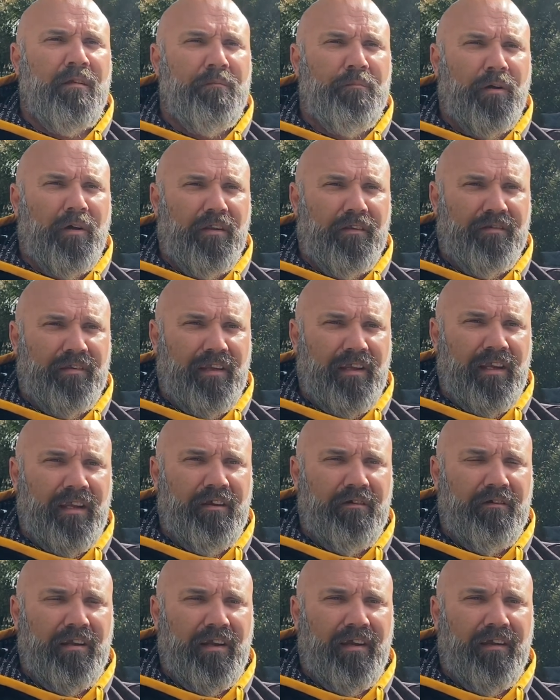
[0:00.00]
policy
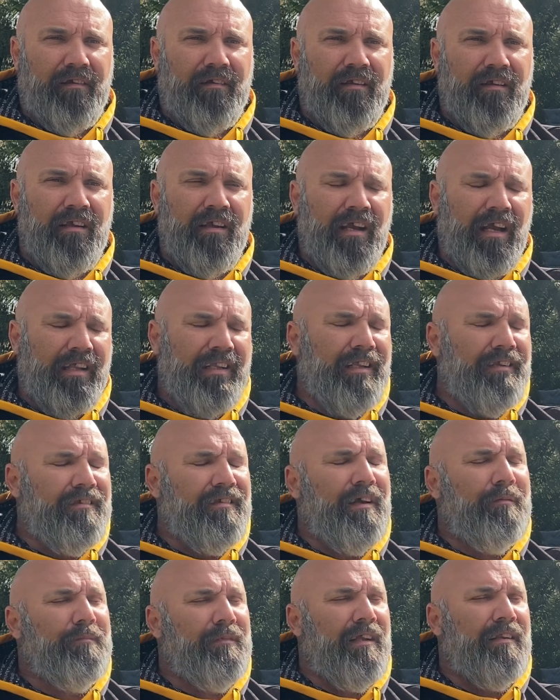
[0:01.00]
area, and that's
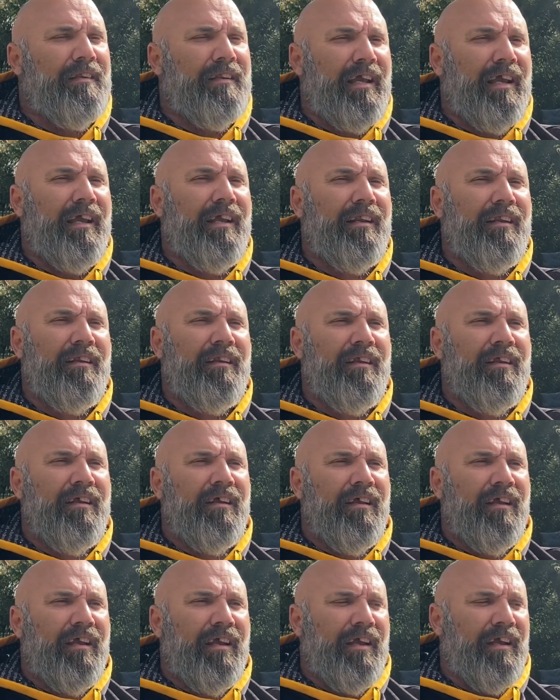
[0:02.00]
something that Nan
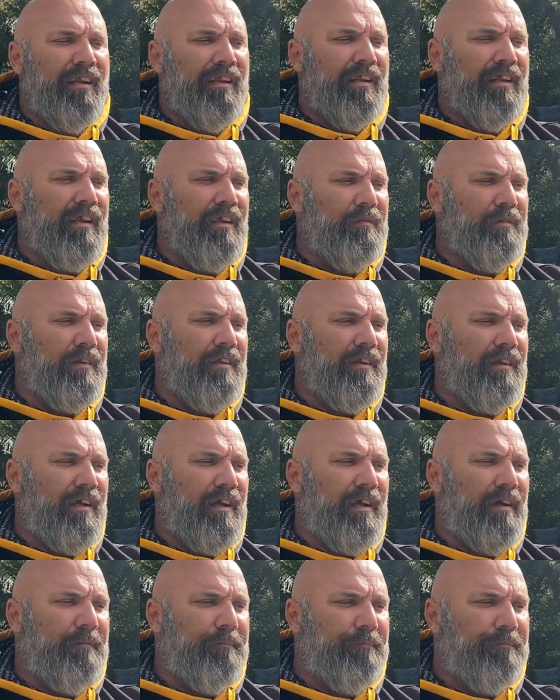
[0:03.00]
and even
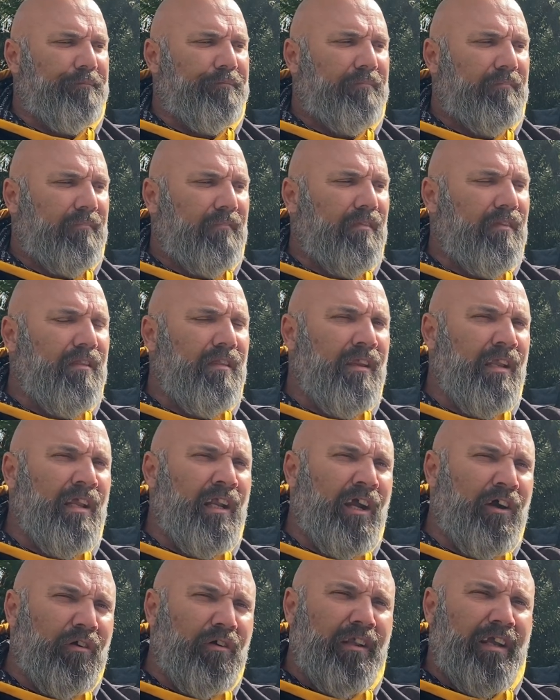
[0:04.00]

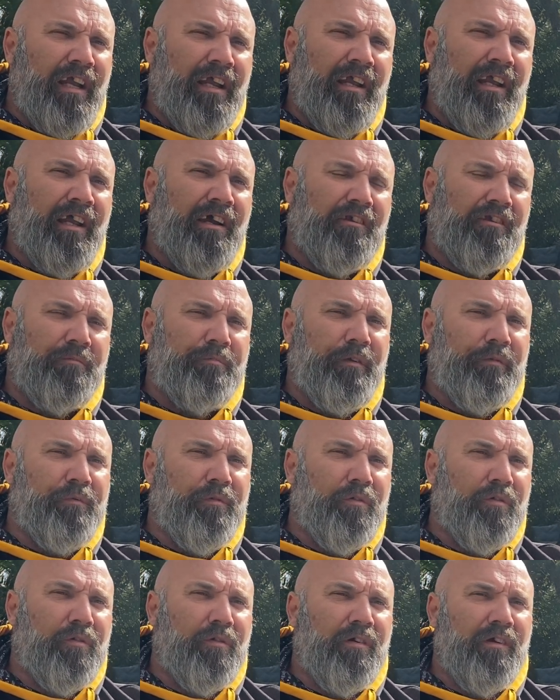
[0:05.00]
all our elders
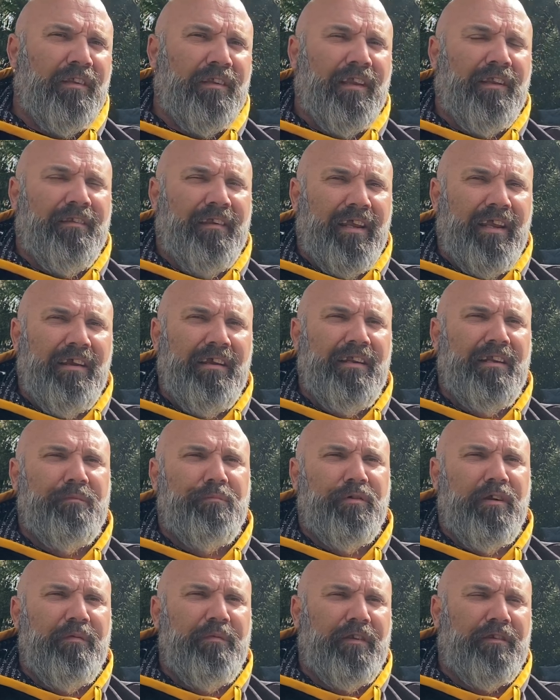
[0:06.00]
before, there's there in the
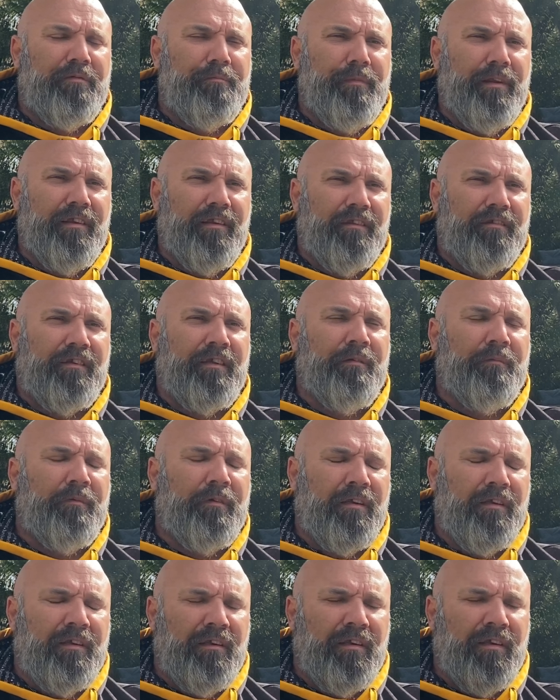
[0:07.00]
previous minutes
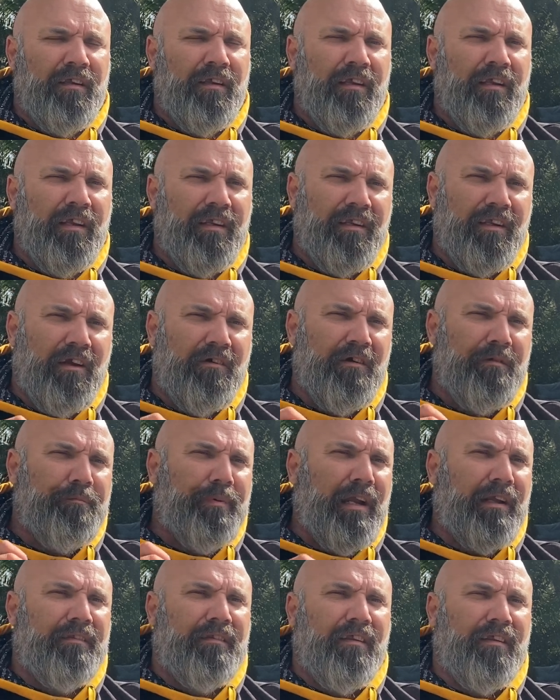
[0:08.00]
going
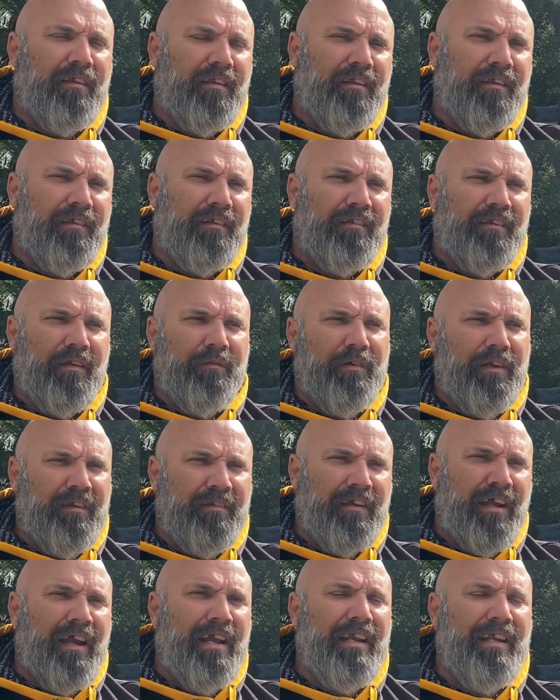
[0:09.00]
back to the
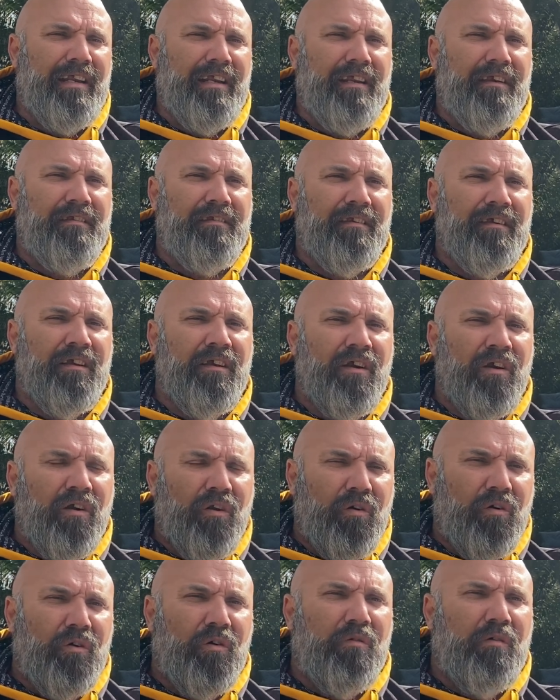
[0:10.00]
70s, 80s,
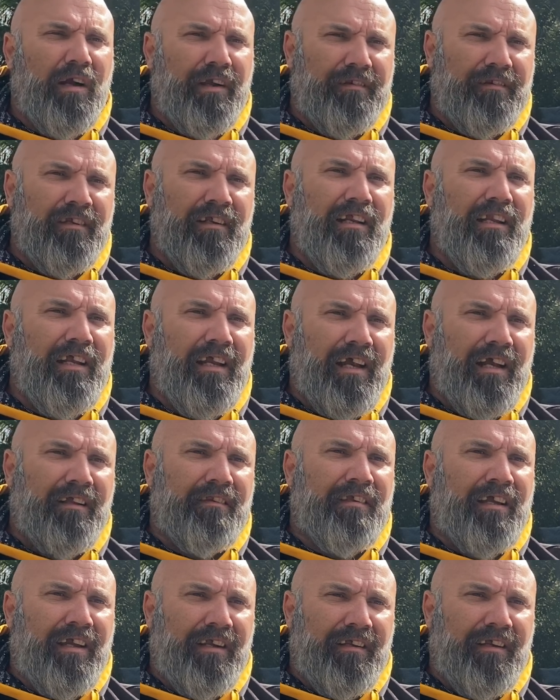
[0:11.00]
always clearly
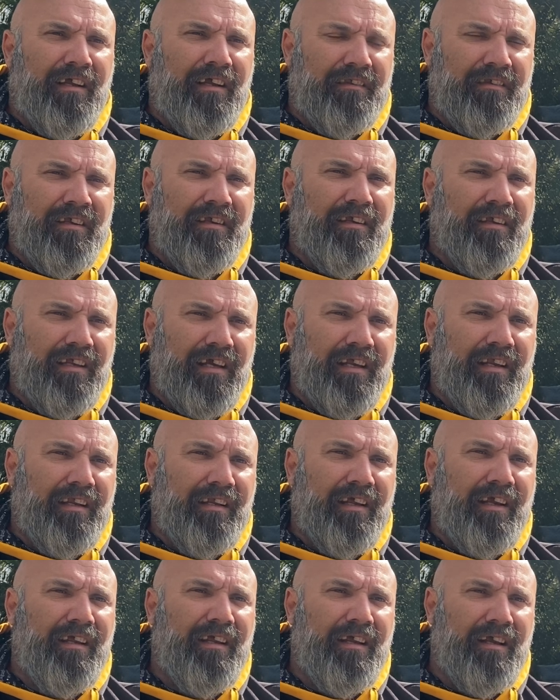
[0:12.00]
articulating
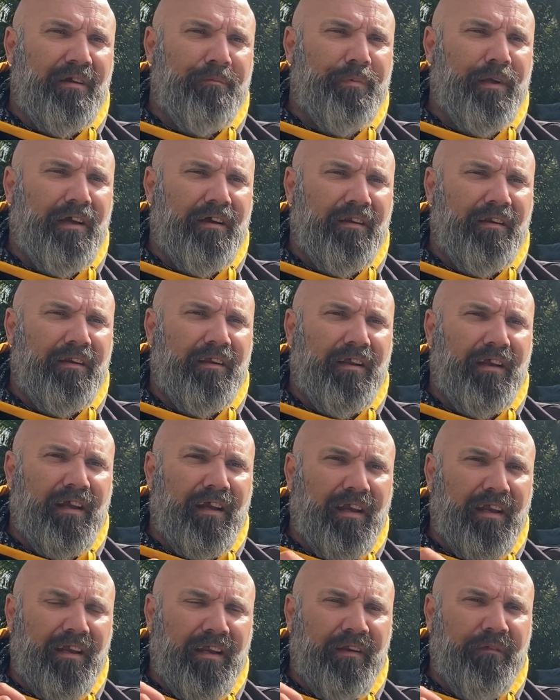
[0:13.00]
that about
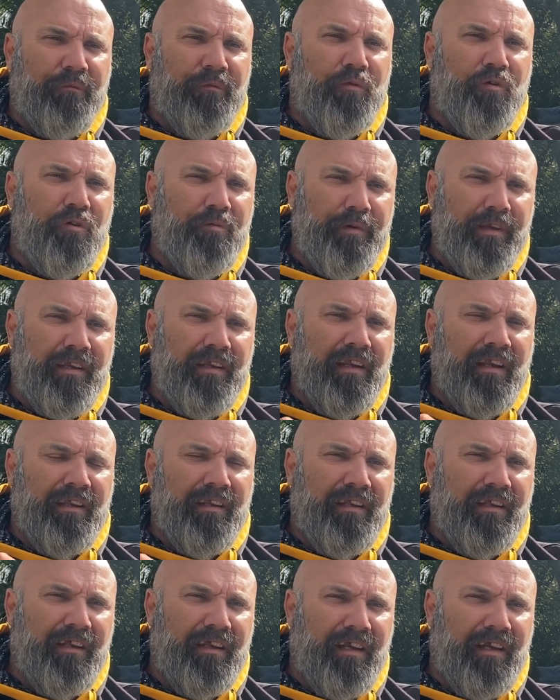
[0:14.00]
informing and